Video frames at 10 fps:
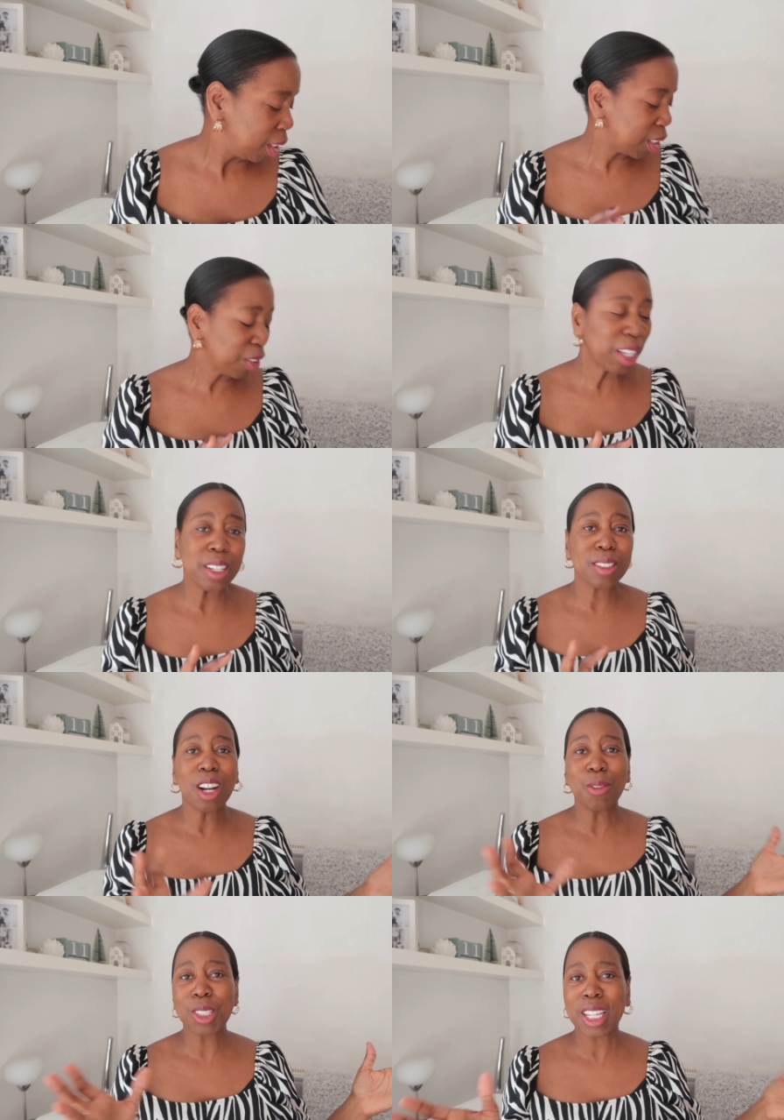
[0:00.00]
So yeah,
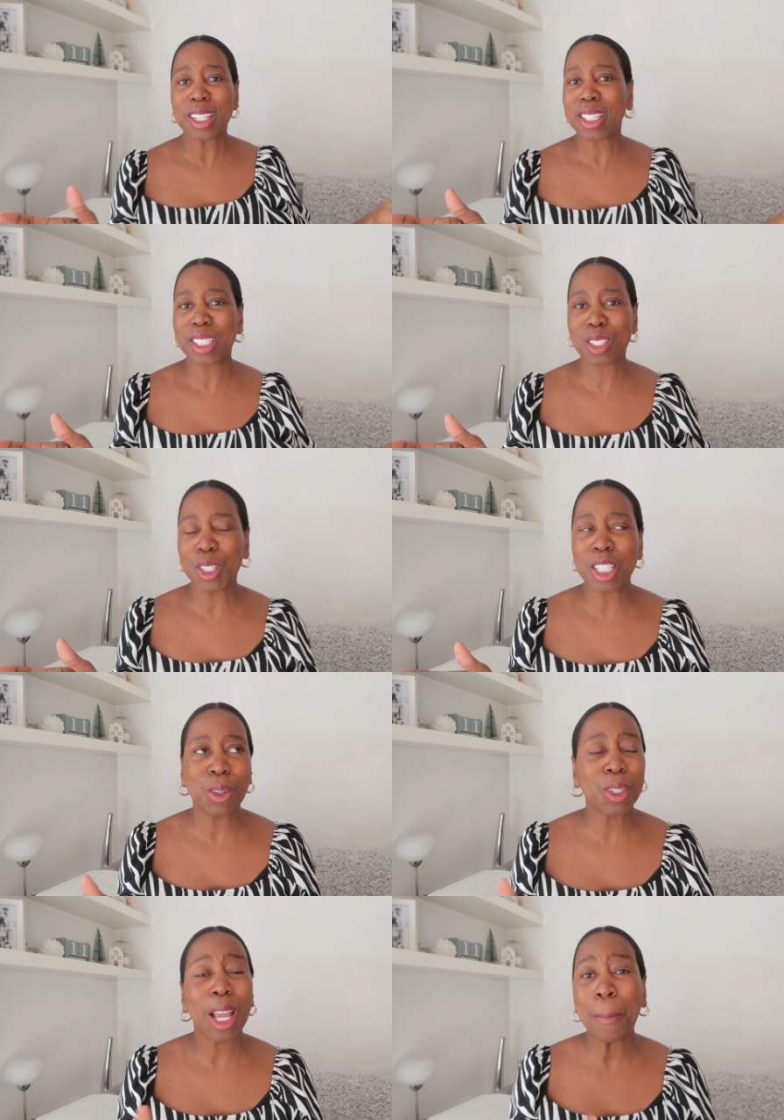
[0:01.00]
I will say that this
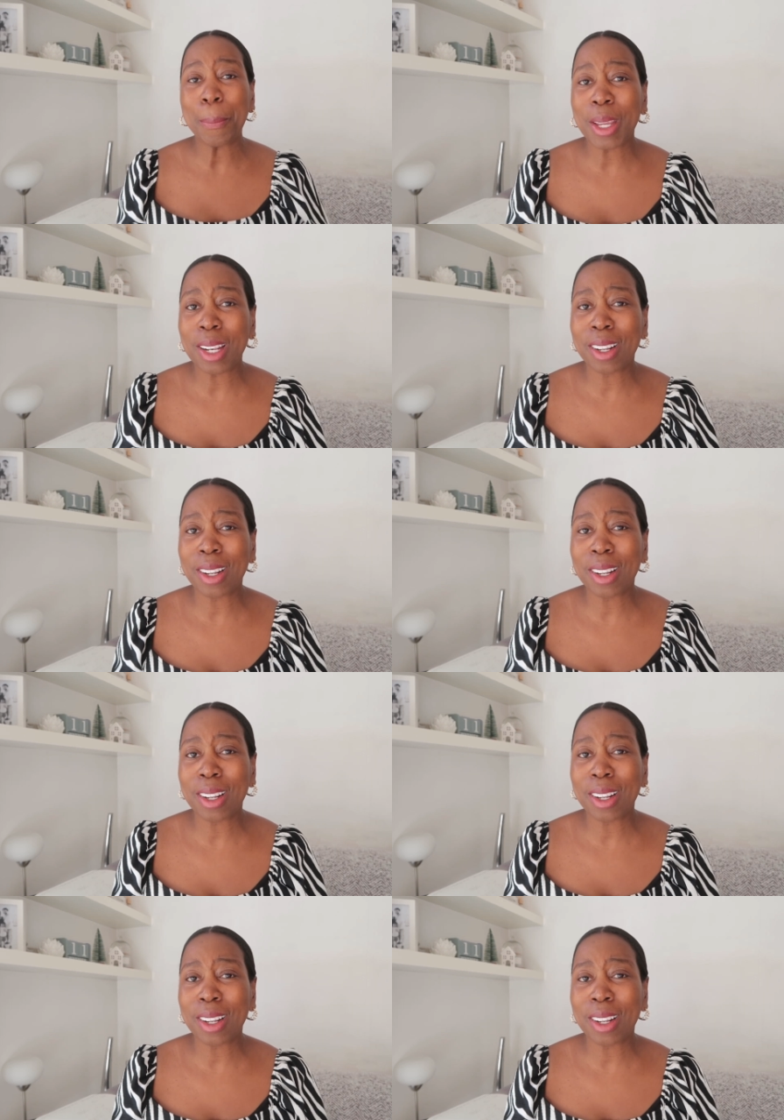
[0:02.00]
video can be